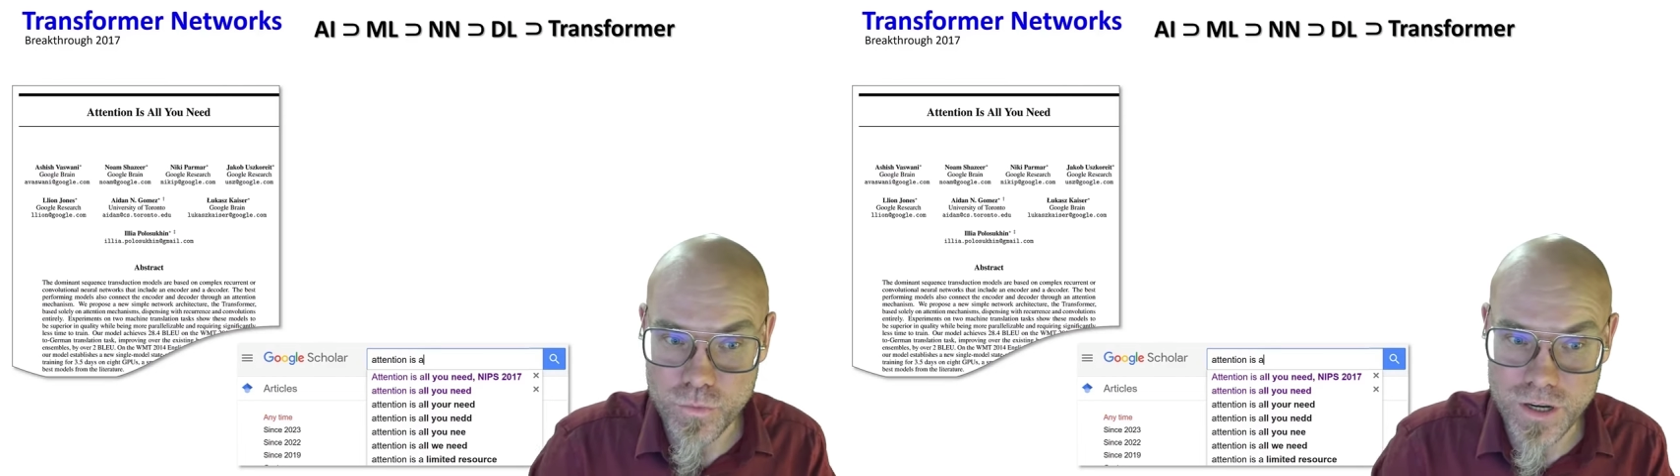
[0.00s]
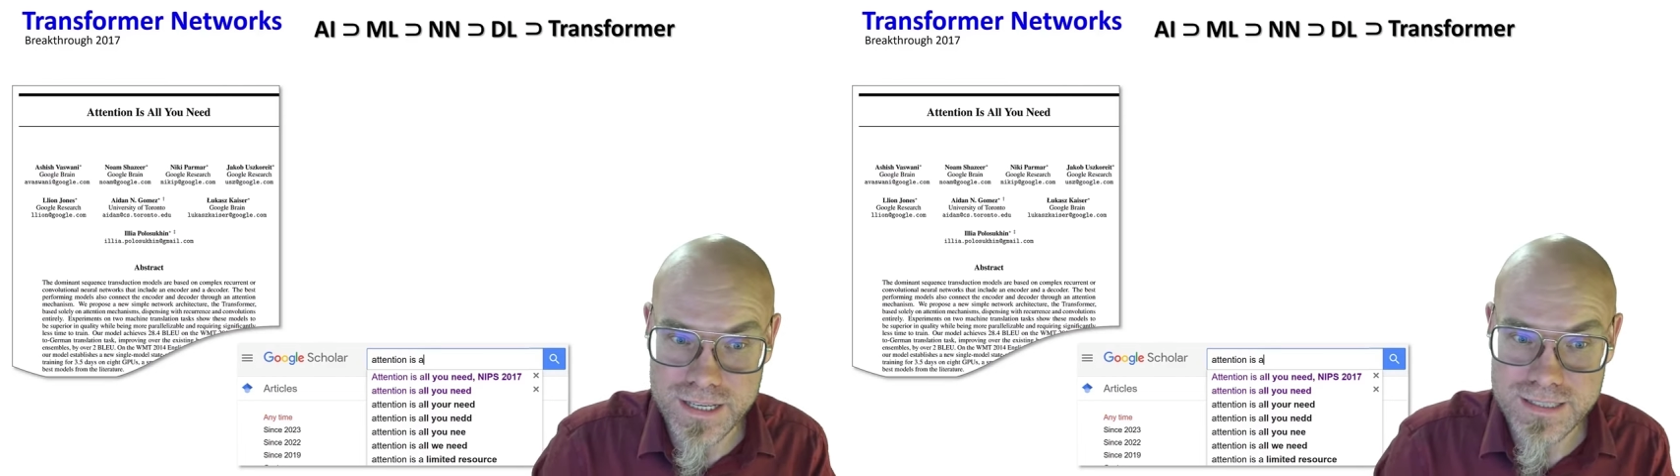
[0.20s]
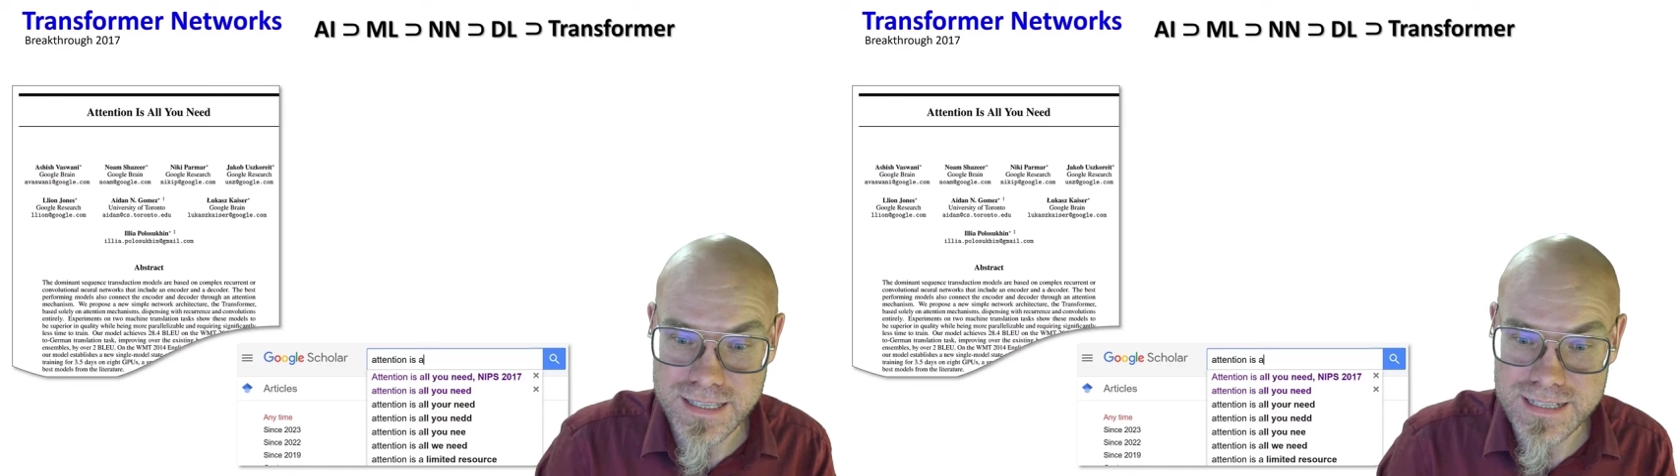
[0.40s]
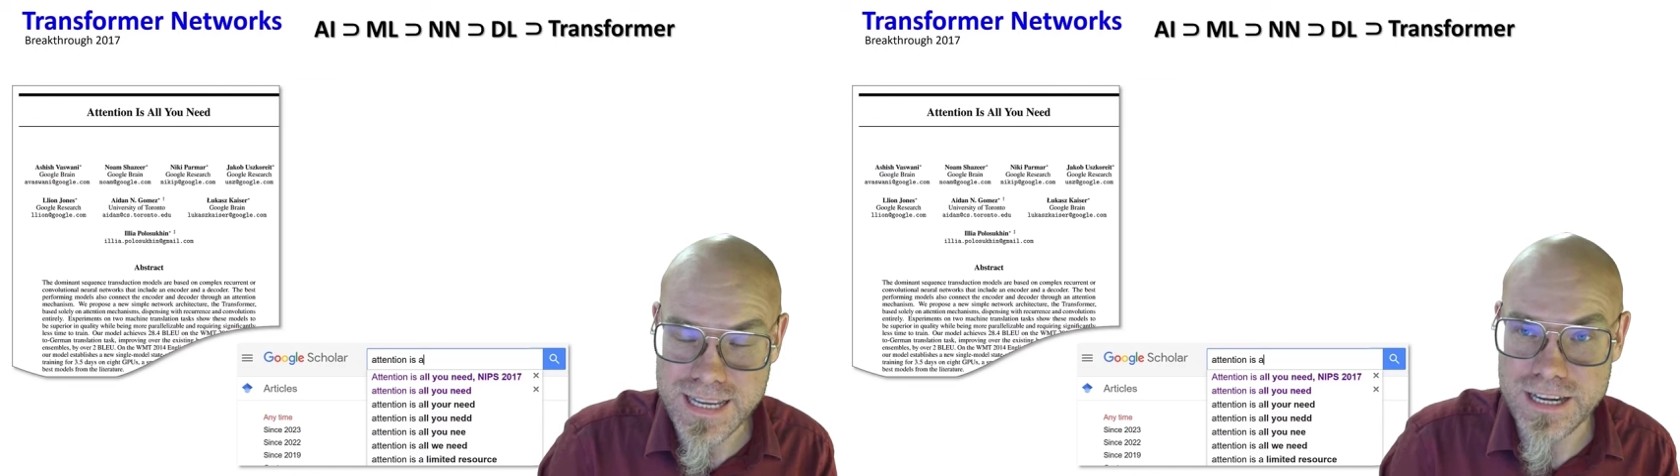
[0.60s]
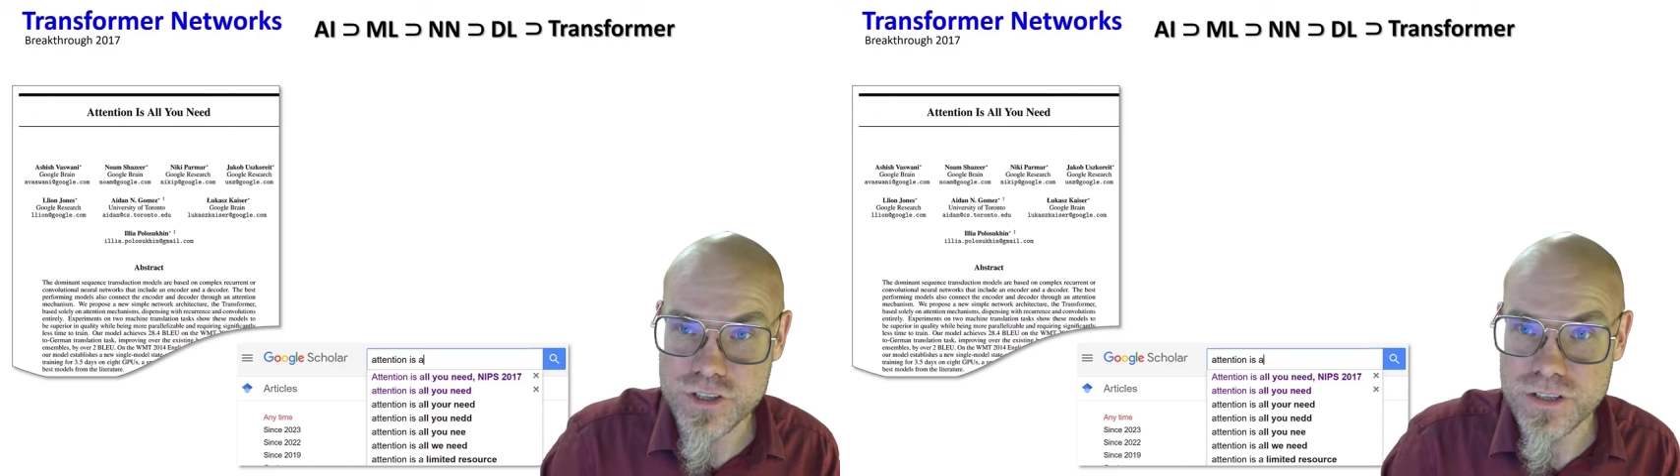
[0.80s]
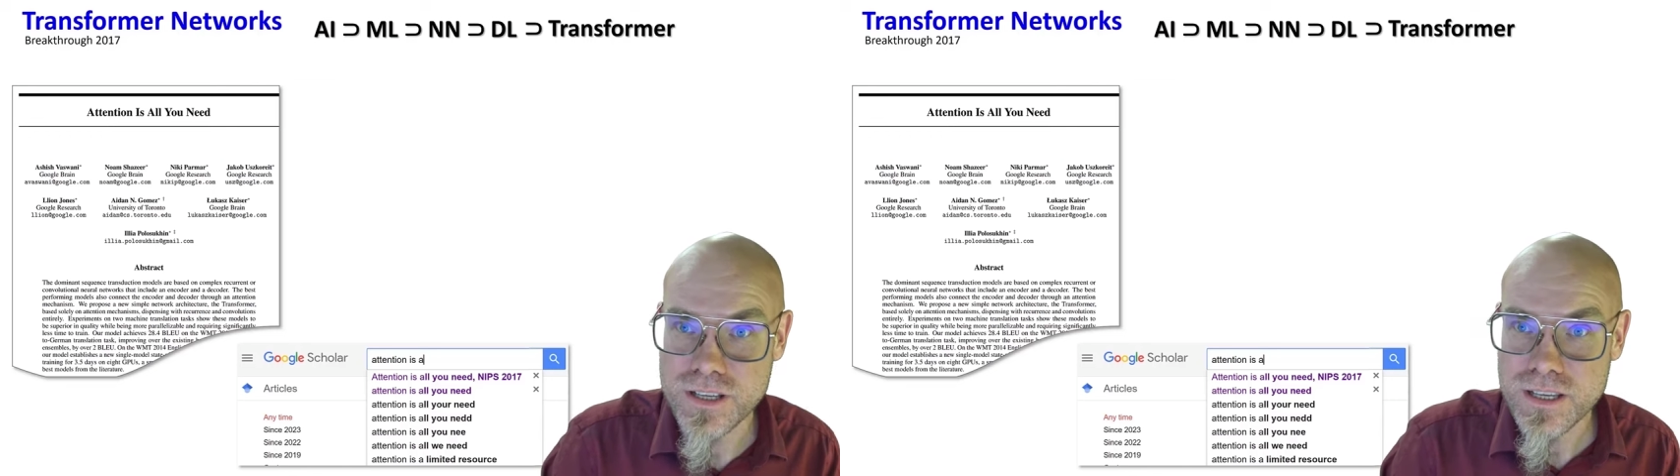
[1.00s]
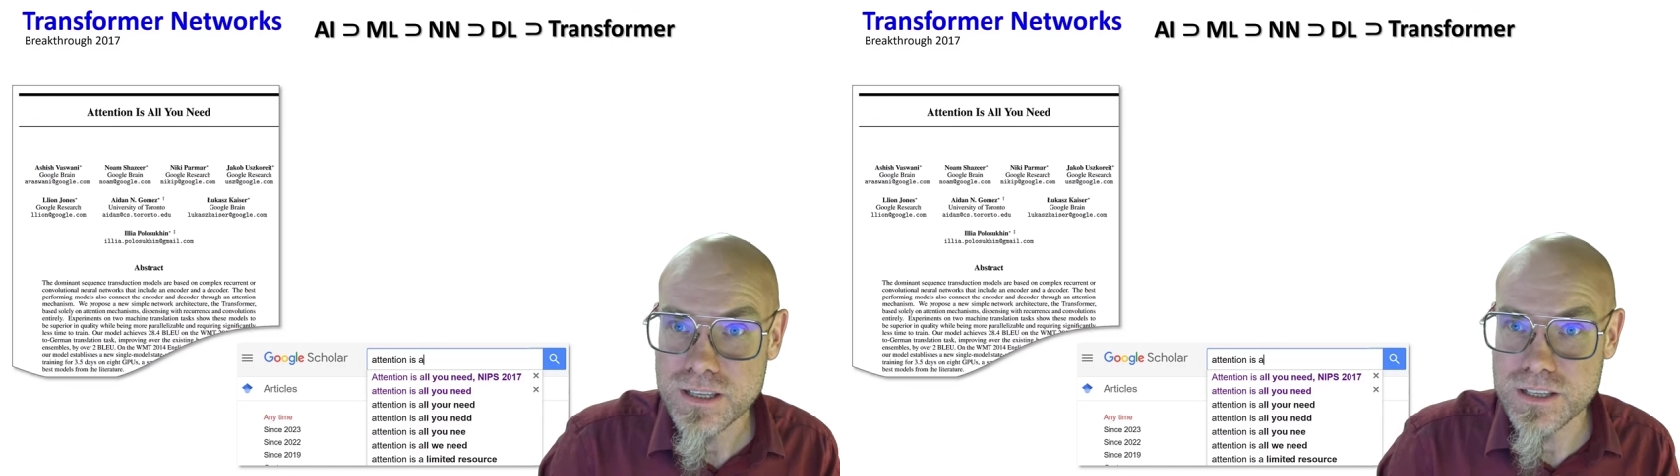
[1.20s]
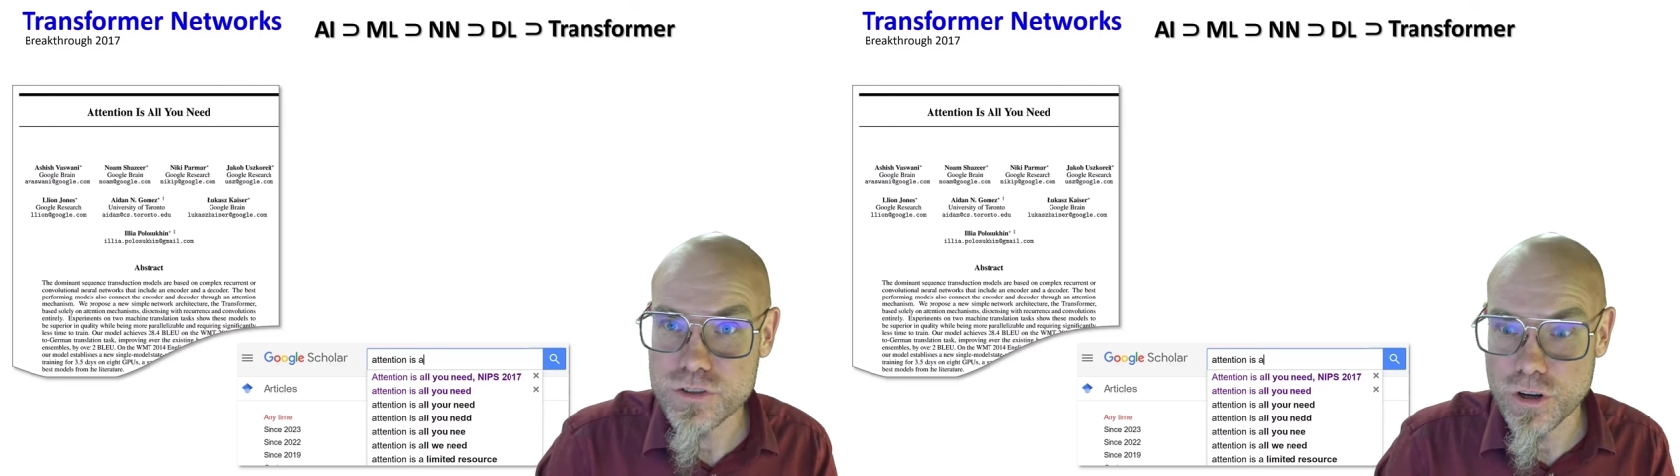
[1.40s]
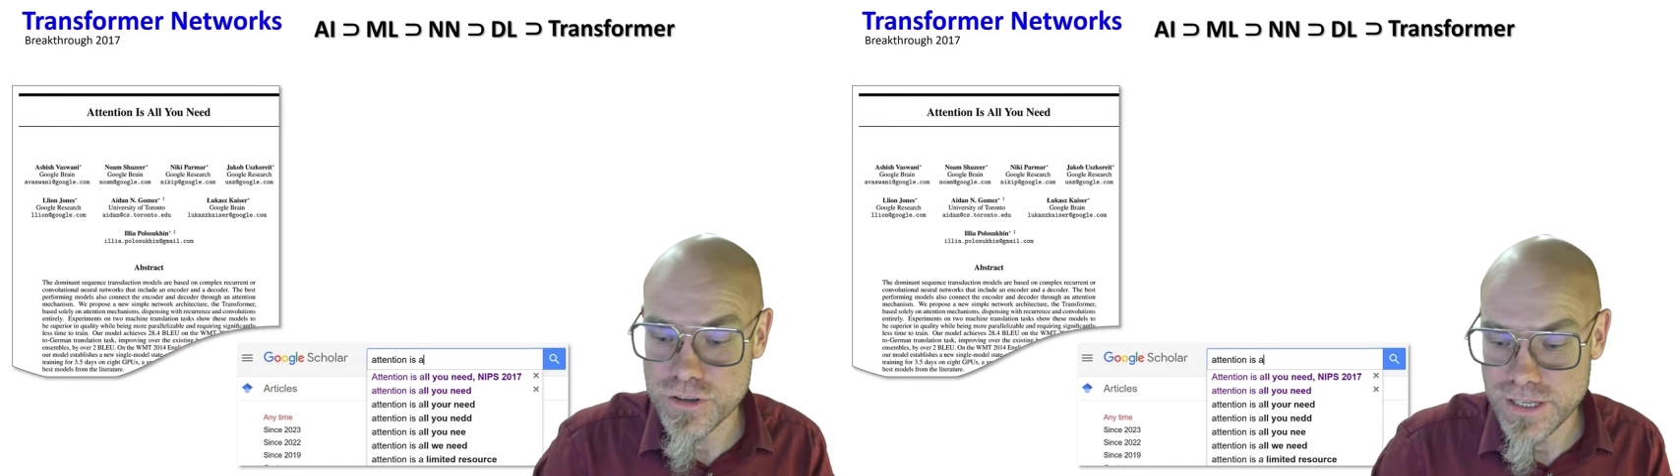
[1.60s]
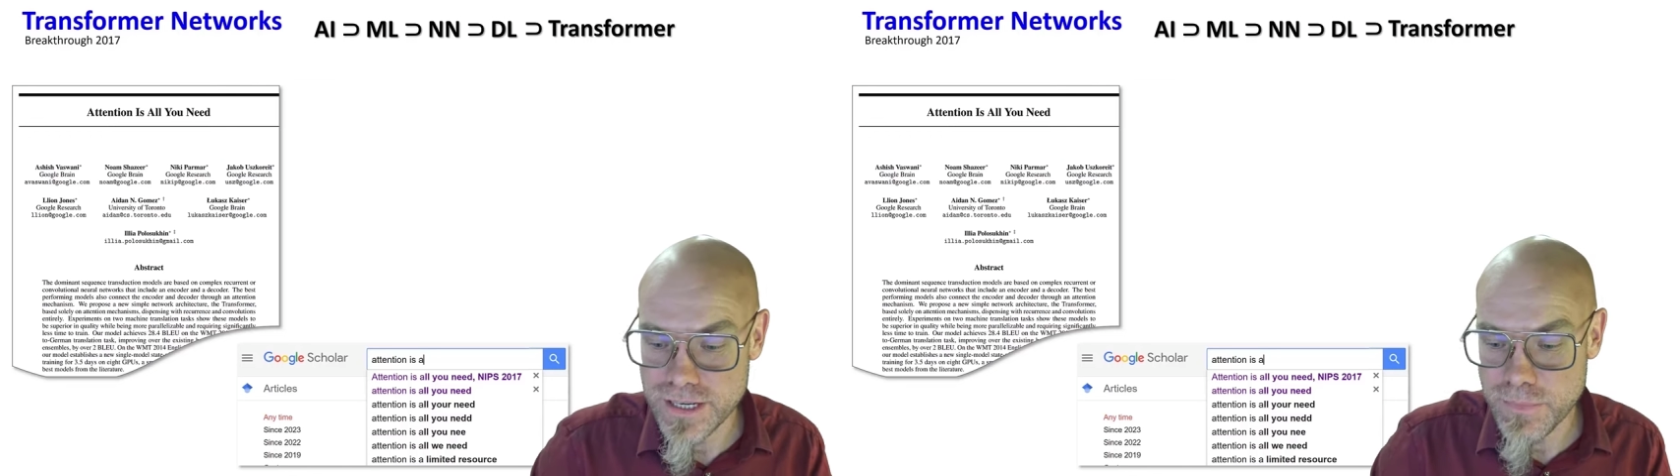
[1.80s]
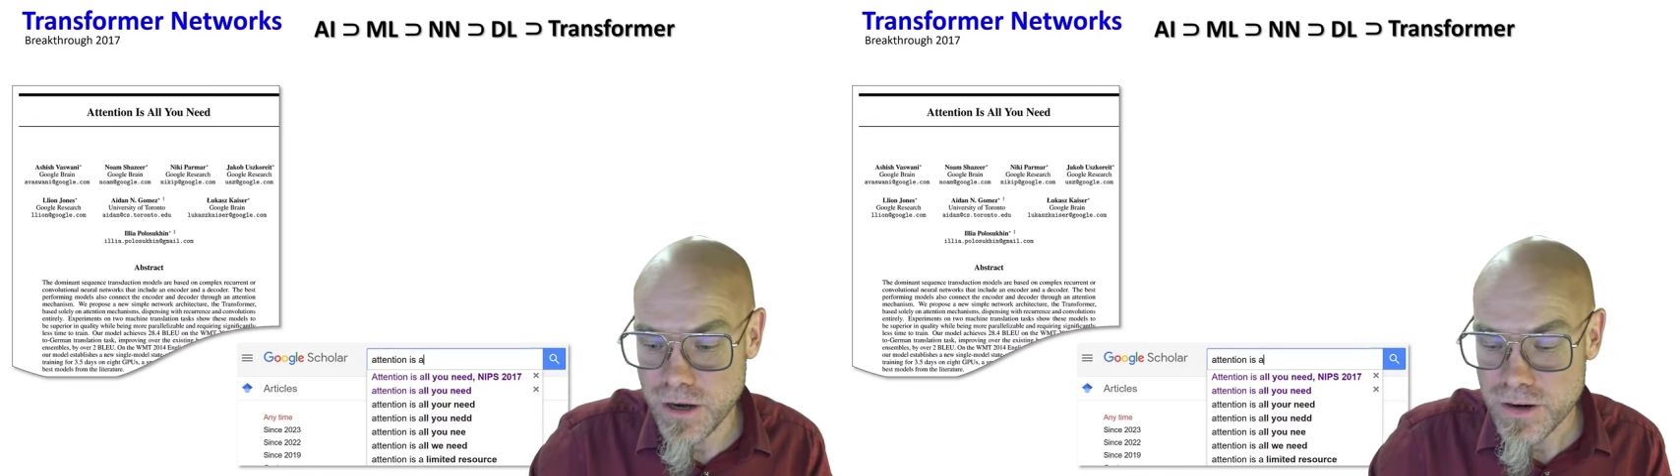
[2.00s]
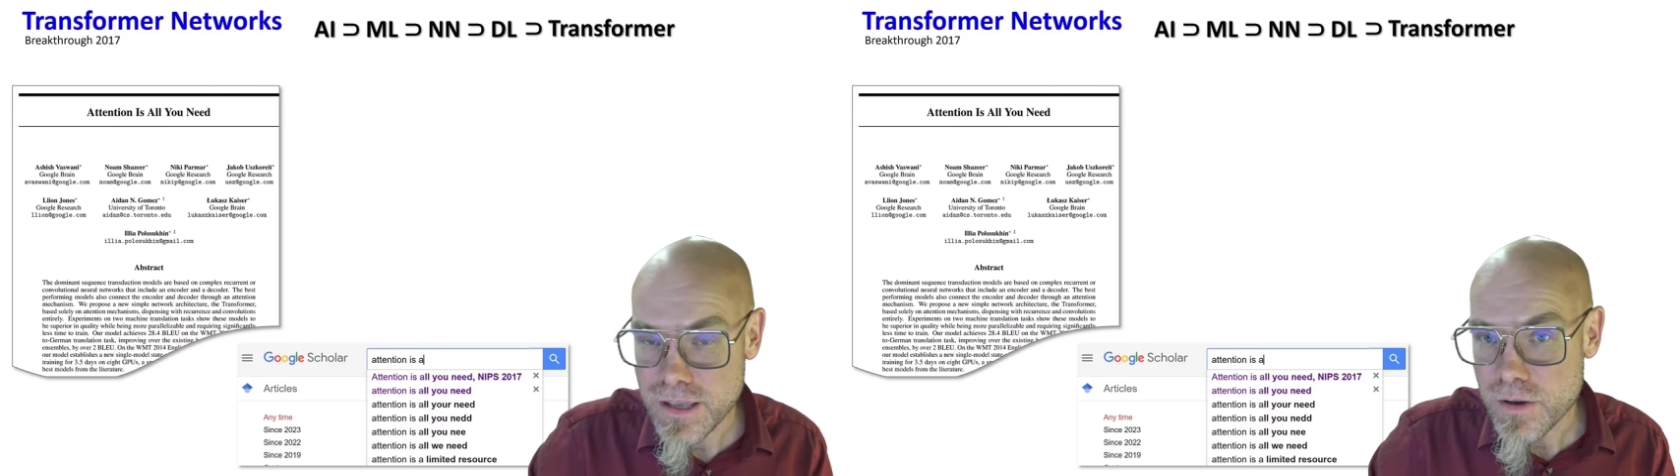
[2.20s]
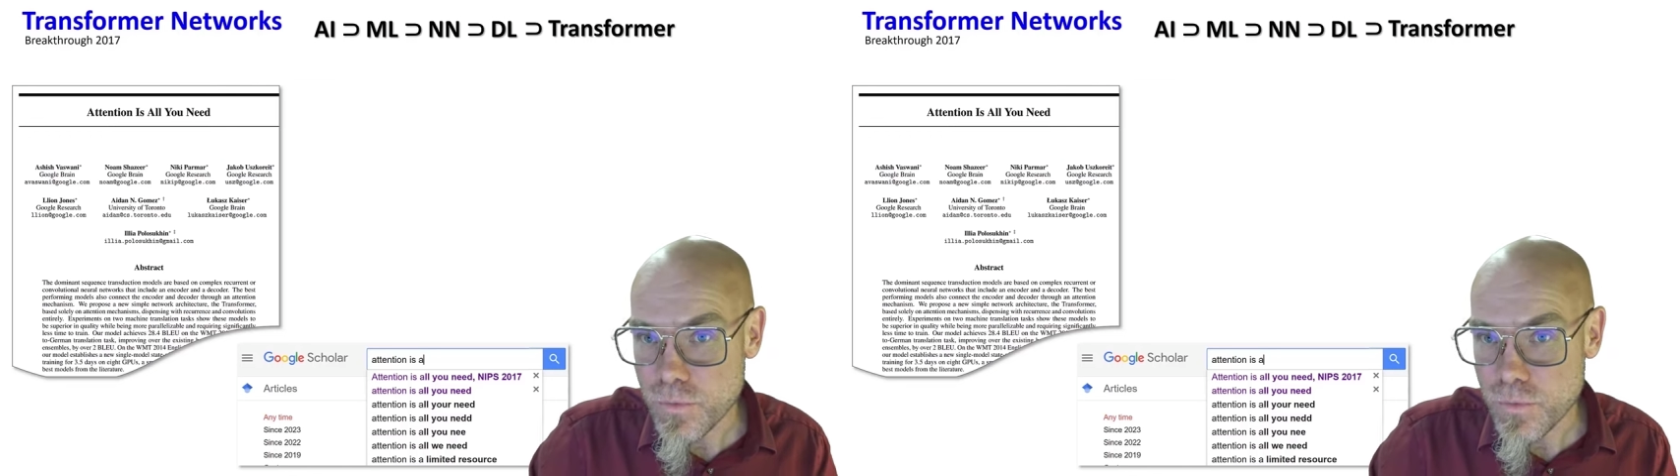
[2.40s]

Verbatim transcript: What is attention is all you need about?